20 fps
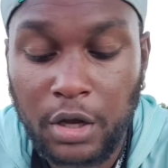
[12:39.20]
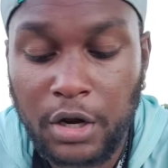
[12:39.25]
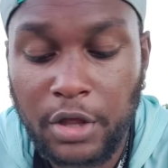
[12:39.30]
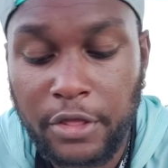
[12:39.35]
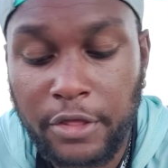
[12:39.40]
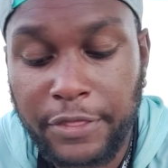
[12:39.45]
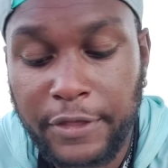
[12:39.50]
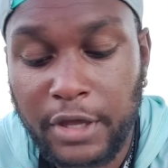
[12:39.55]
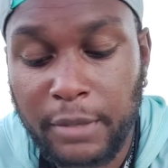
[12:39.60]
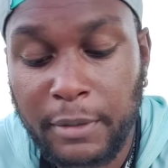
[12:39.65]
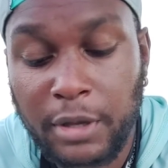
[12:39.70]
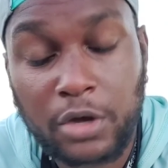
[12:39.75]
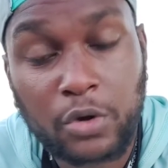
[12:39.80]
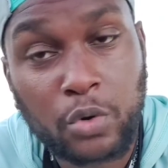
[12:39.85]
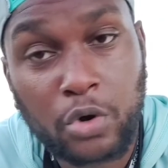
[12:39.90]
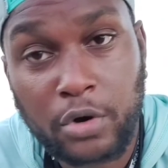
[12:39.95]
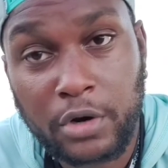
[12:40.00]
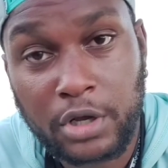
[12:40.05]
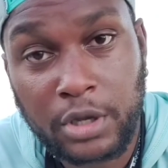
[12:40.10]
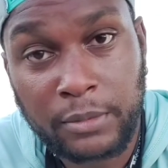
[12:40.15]
Another thing
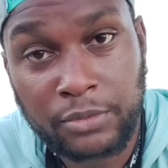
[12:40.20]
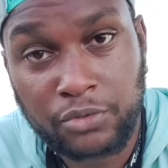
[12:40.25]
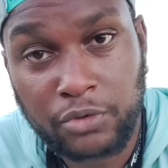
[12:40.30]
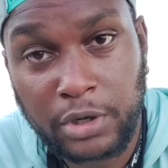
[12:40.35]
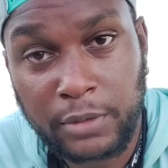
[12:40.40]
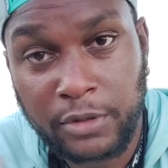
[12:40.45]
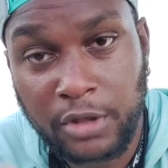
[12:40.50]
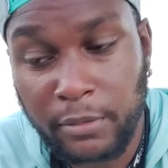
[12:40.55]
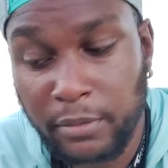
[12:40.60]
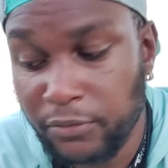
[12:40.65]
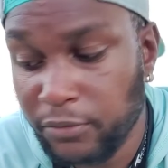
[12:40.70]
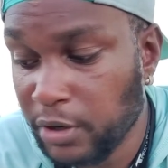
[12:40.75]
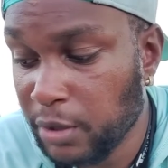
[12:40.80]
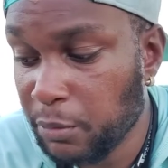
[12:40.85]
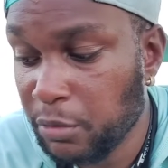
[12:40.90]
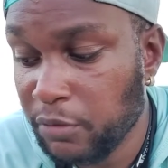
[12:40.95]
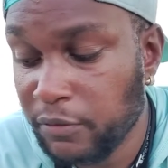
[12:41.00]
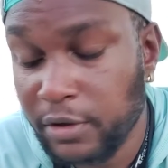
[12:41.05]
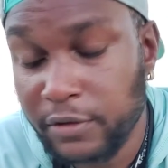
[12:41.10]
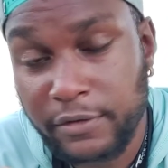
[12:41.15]
about quartering upstream though,
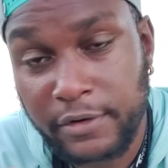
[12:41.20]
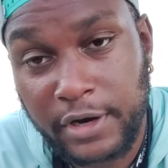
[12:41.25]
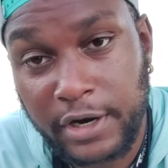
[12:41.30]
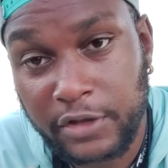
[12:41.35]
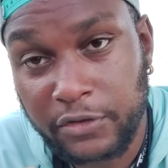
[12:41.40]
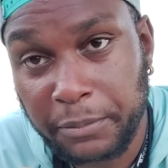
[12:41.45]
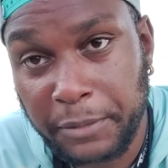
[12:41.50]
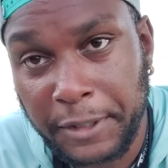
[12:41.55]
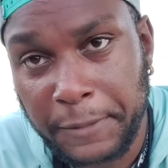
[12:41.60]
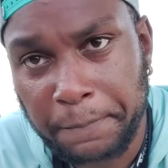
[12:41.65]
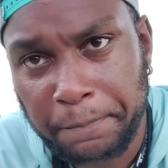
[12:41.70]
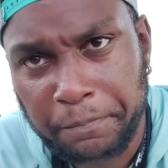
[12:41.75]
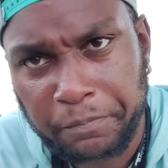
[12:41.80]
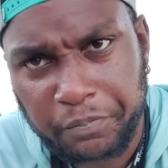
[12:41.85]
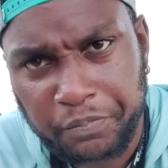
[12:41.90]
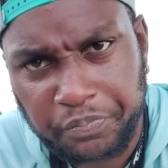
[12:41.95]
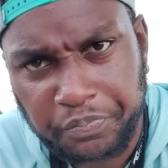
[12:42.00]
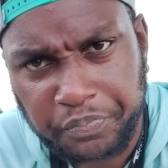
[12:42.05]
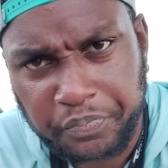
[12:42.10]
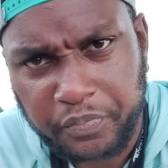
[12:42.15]
before I move on to the next bait.
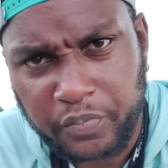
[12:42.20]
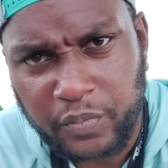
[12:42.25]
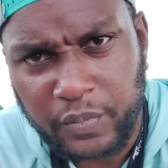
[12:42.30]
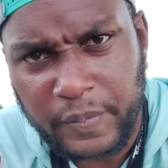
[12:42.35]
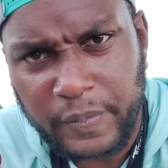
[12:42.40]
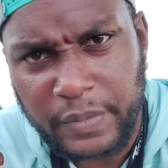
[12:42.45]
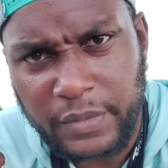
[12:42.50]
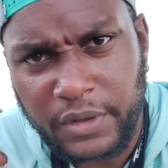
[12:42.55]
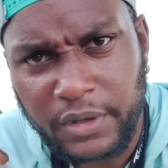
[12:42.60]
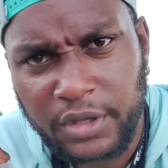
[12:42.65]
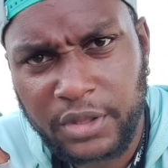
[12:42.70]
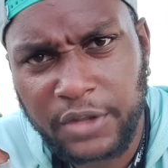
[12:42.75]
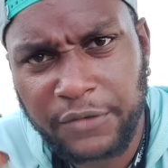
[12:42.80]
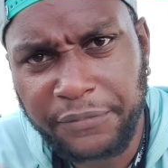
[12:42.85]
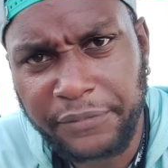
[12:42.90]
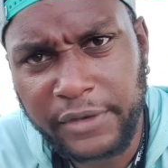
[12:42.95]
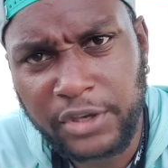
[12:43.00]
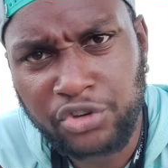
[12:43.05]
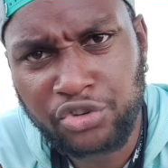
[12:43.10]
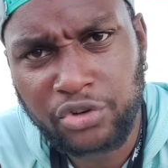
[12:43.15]

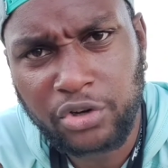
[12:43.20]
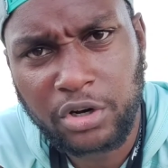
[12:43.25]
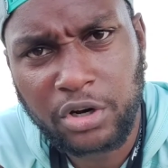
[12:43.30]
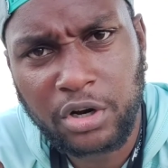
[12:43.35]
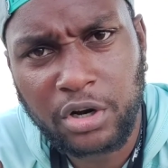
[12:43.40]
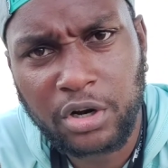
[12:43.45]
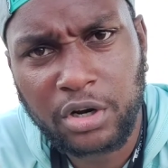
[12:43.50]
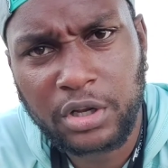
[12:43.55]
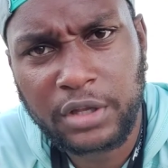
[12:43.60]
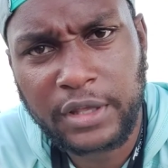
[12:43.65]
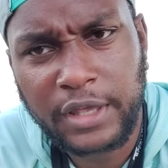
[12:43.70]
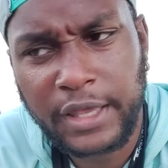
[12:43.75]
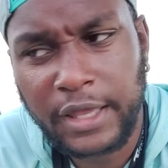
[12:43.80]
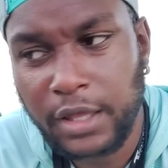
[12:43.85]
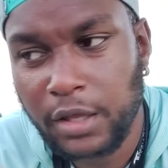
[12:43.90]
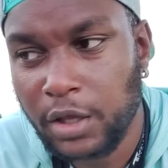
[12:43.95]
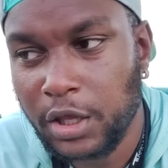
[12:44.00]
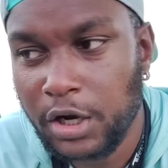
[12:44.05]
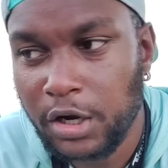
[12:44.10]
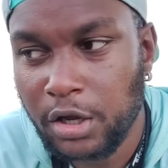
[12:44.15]
The fish are
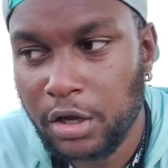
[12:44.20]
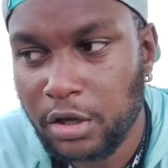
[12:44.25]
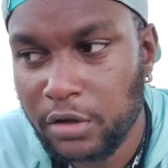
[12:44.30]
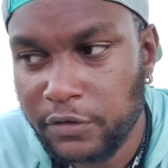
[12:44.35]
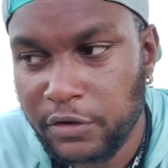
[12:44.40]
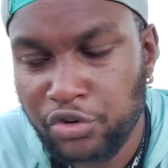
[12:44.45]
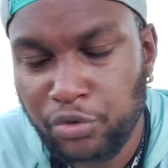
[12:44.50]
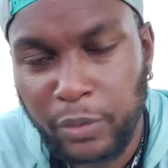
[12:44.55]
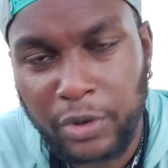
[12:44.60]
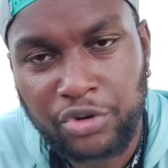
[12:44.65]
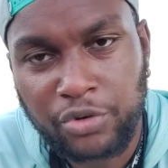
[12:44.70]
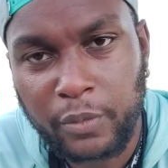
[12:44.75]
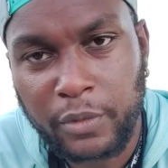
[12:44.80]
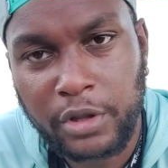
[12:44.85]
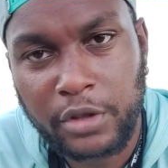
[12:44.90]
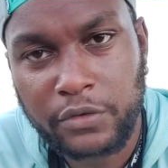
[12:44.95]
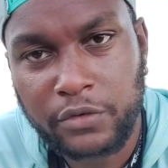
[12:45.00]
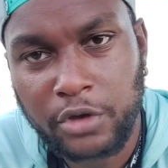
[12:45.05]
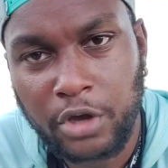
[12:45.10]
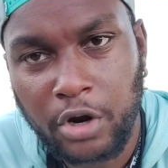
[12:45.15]
in a
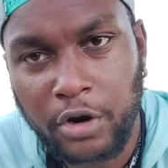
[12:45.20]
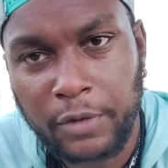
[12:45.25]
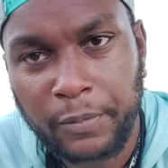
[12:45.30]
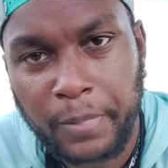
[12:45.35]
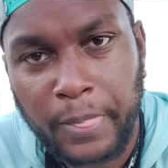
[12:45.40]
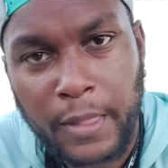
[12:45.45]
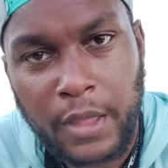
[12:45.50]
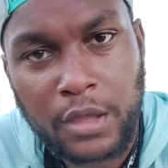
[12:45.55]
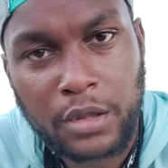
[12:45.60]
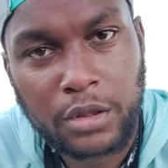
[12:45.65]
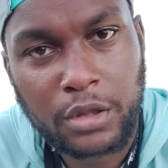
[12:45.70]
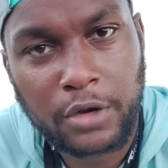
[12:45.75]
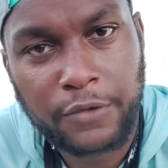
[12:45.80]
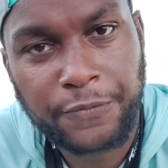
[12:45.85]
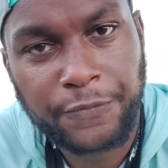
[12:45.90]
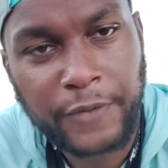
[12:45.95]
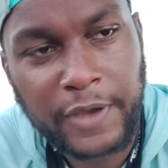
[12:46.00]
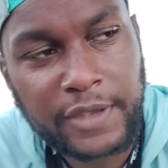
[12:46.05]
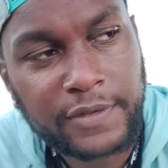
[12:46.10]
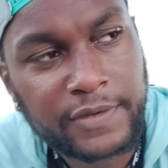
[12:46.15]
situation with this current,
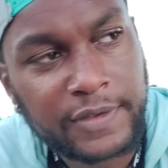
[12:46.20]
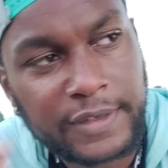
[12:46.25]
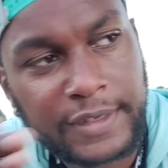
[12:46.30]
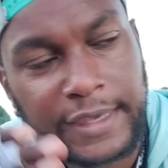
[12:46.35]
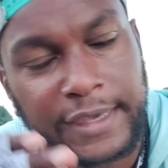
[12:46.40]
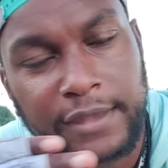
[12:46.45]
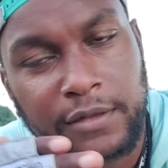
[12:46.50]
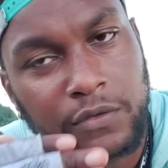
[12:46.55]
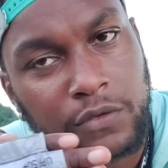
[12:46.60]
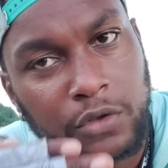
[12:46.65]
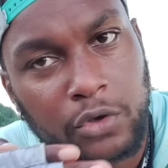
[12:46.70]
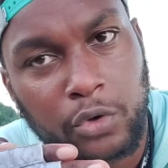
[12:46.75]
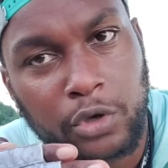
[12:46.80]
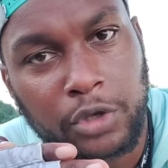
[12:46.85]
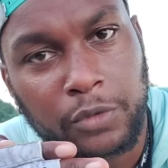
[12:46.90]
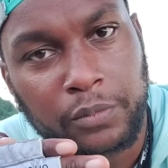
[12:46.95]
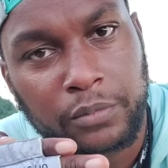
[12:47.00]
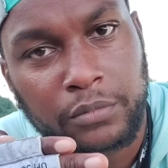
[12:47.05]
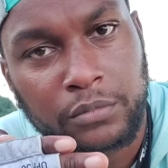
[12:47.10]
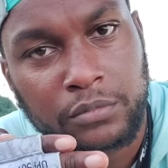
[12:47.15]
they're facing
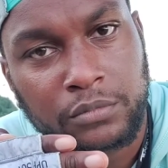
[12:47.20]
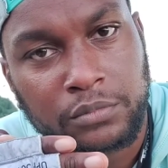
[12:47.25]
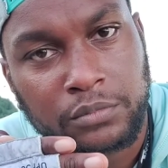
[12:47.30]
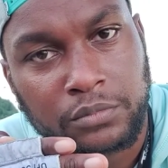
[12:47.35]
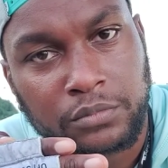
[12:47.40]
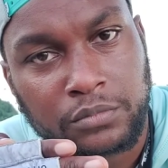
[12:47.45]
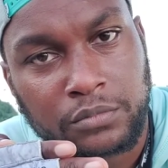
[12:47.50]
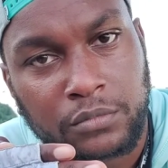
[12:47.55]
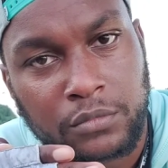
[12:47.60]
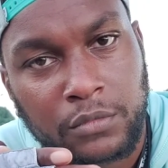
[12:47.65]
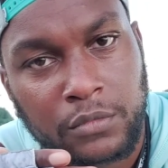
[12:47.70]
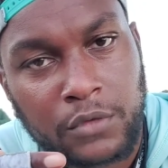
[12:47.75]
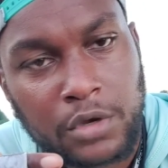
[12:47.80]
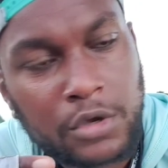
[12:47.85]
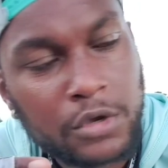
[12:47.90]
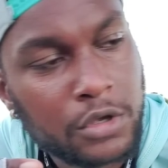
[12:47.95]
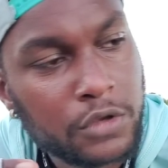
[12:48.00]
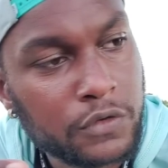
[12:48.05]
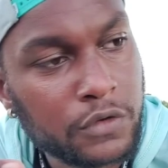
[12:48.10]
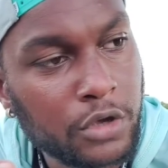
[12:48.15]
into it.
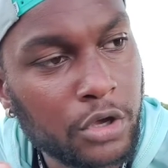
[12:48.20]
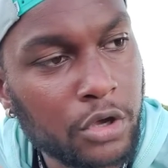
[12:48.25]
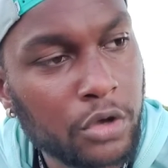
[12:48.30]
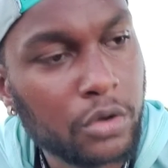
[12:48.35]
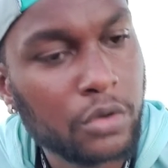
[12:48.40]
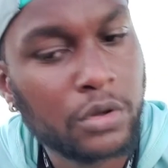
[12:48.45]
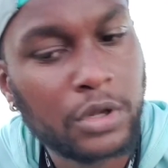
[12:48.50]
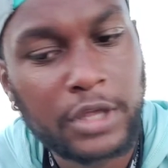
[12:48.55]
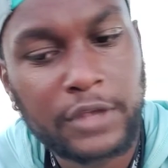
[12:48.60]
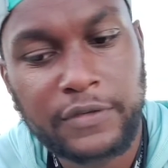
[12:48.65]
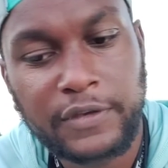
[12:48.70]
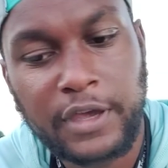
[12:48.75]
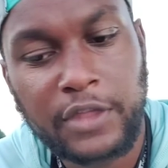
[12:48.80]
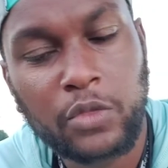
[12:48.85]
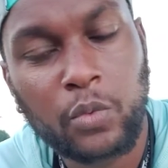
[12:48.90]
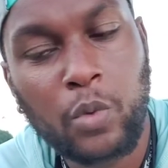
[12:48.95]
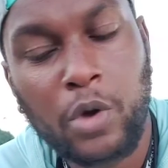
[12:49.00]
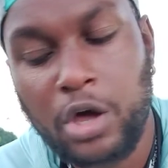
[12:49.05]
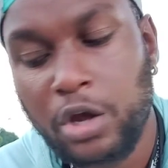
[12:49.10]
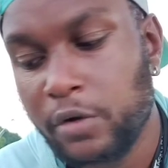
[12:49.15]
So let's
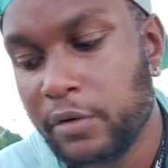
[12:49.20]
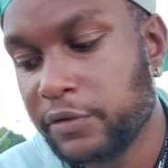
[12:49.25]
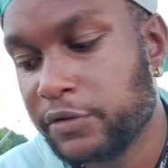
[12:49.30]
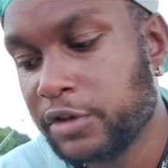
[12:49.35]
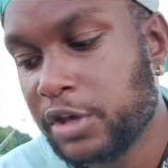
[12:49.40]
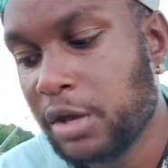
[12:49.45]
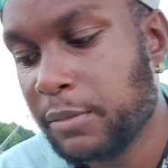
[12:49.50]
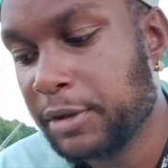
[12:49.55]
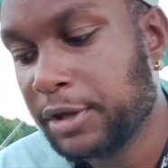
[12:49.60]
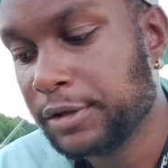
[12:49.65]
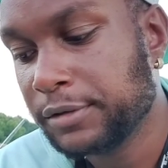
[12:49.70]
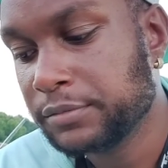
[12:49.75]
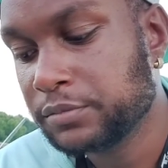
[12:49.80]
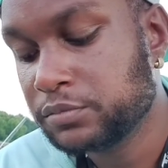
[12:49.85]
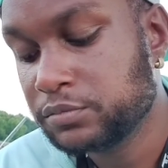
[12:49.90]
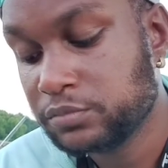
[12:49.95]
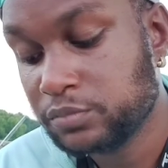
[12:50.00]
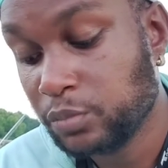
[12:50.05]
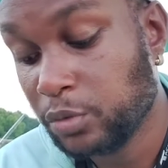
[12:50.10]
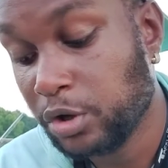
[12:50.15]
say the water is
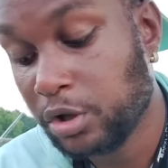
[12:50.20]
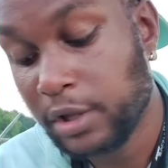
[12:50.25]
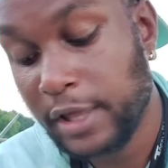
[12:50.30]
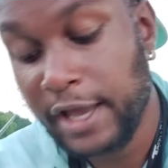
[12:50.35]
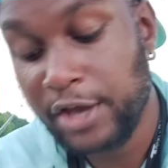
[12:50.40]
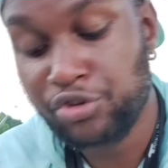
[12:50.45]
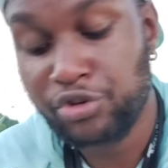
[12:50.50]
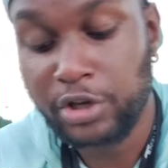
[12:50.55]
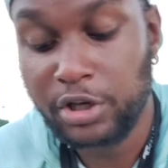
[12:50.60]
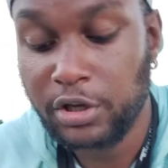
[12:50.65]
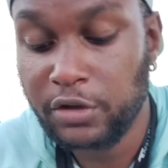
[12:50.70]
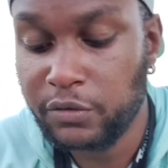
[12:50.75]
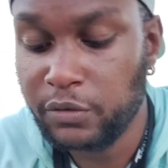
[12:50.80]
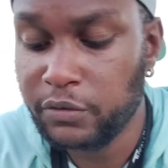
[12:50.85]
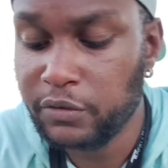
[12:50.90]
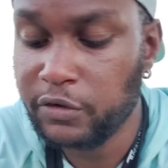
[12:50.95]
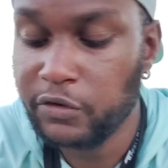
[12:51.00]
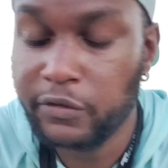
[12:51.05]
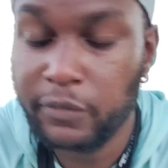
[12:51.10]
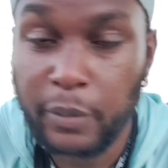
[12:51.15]
coming, well actually
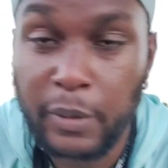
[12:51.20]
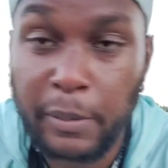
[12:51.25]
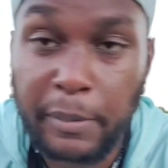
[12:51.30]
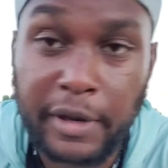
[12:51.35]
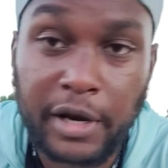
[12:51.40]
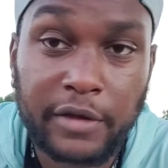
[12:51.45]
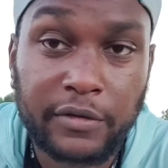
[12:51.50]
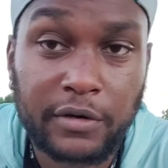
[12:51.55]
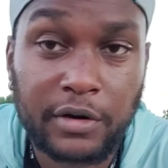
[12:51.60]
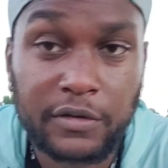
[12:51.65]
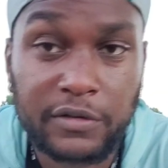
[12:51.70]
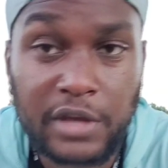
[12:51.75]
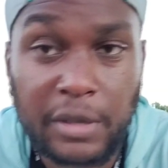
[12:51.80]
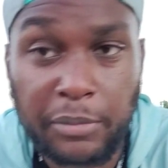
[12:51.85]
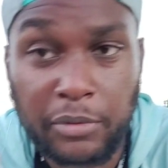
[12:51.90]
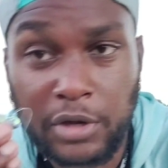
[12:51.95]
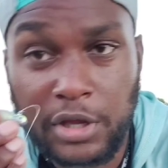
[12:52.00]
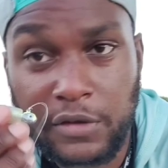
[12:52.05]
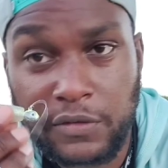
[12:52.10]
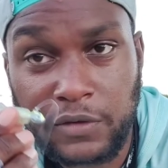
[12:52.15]
let's use the swim bait as an
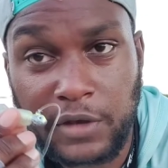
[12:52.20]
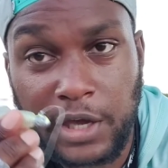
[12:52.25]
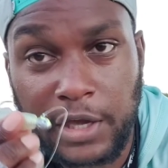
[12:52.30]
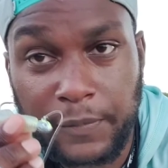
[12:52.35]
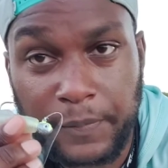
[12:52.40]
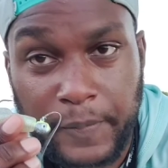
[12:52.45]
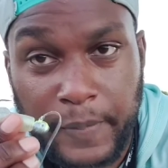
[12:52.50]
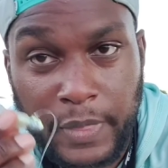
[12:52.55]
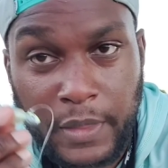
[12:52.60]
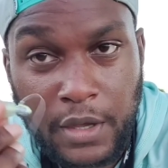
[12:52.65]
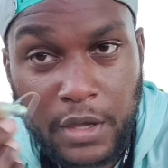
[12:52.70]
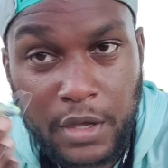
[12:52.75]
example. Let's say